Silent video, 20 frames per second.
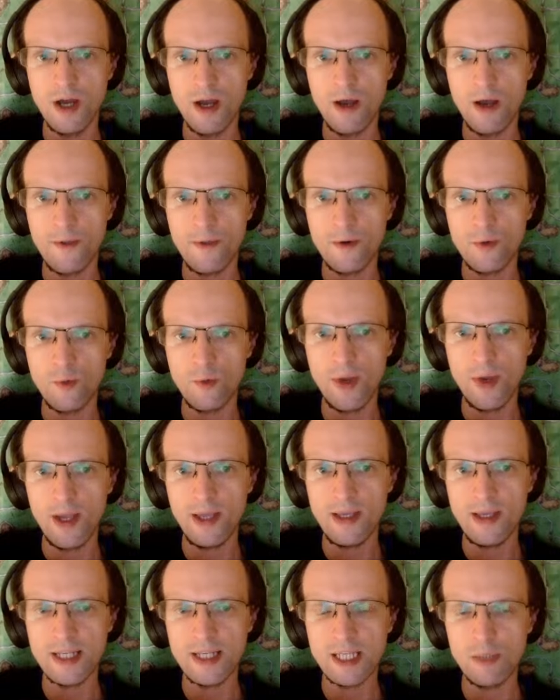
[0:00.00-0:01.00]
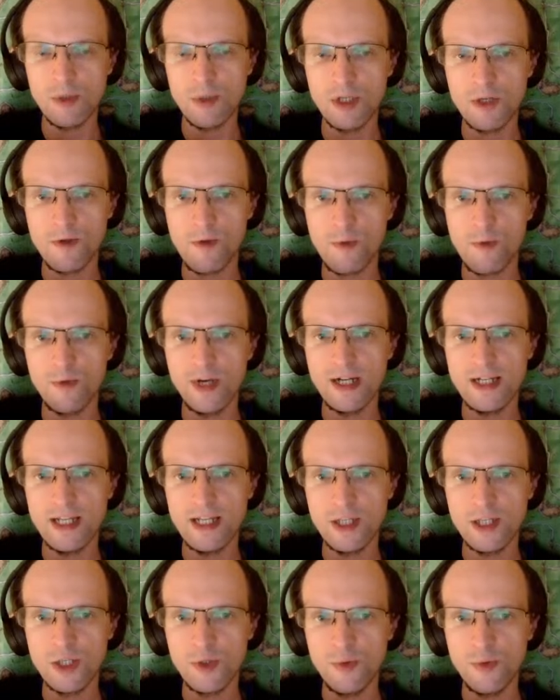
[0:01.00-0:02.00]
other way as I was threatening
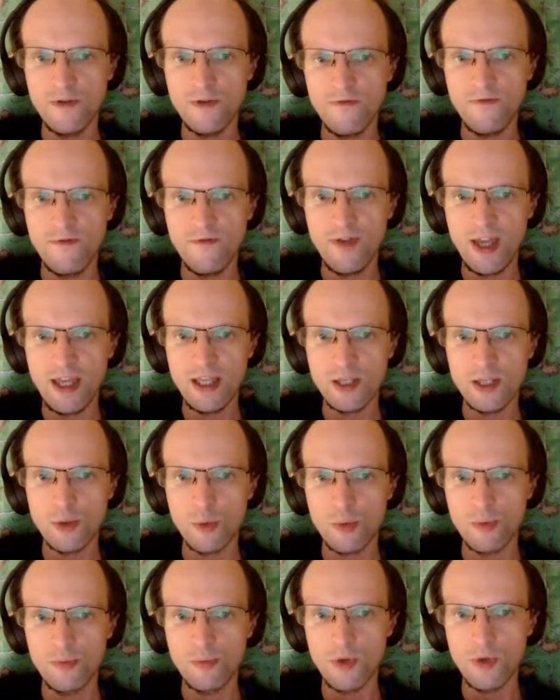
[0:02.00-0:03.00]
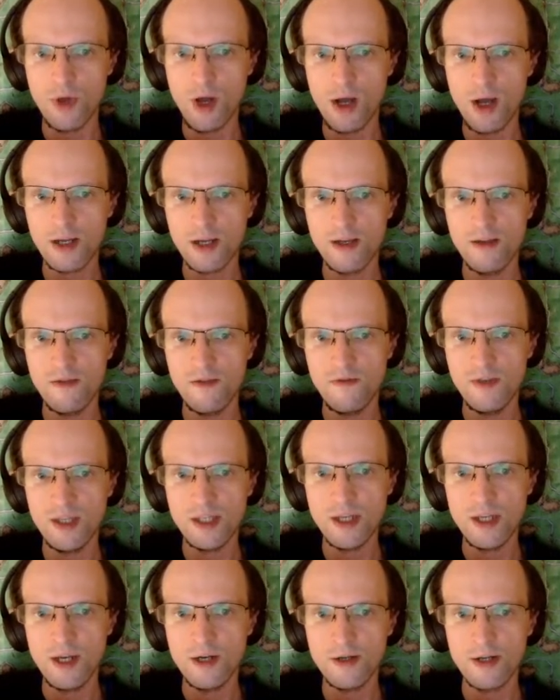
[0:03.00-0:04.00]
to invade or block this
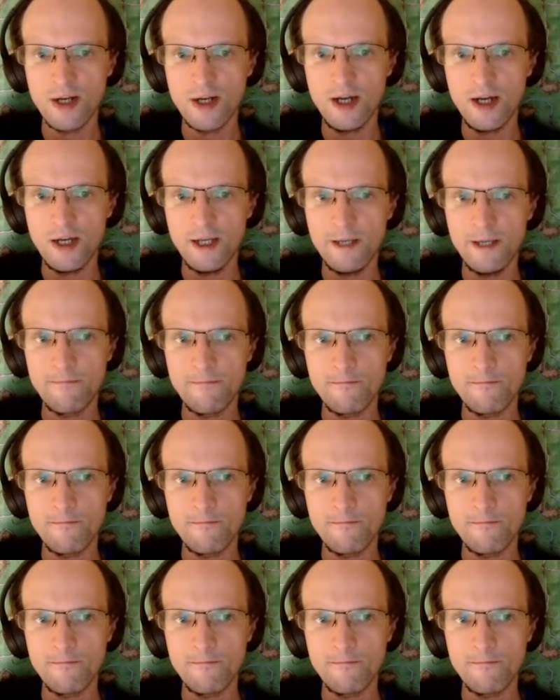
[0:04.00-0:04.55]
here guy.